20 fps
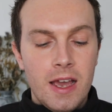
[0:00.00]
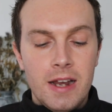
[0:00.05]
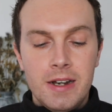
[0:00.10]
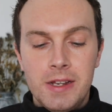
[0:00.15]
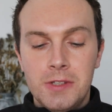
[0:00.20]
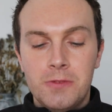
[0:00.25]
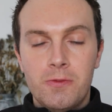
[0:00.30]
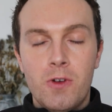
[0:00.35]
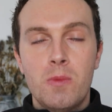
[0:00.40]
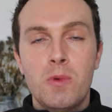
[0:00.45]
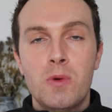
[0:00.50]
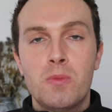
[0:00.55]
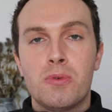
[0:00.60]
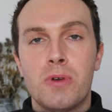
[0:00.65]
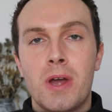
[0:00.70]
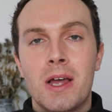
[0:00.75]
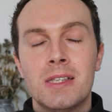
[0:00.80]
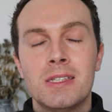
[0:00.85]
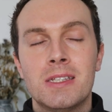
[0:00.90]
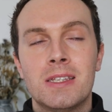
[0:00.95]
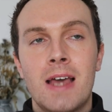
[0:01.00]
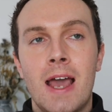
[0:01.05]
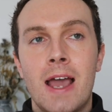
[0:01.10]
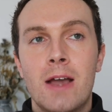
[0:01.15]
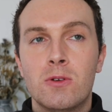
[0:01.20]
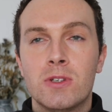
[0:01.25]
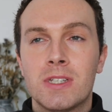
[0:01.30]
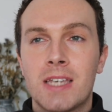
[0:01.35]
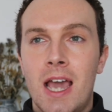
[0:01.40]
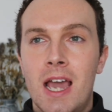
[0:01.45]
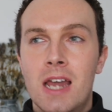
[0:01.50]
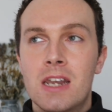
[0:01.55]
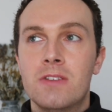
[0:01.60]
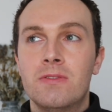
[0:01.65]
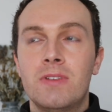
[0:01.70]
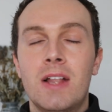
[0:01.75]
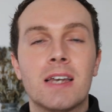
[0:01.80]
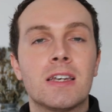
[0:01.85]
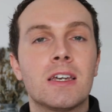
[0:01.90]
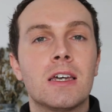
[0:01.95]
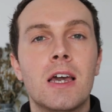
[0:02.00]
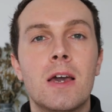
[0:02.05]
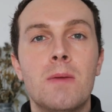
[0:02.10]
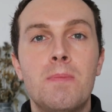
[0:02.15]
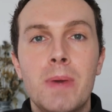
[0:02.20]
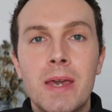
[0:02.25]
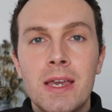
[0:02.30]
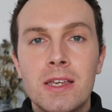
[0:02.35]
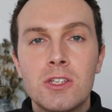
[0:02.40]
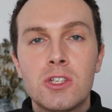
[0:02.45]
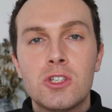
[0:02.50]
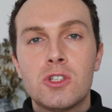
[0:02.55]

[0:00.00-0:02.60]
And it's from a brand that I was kind of like a bit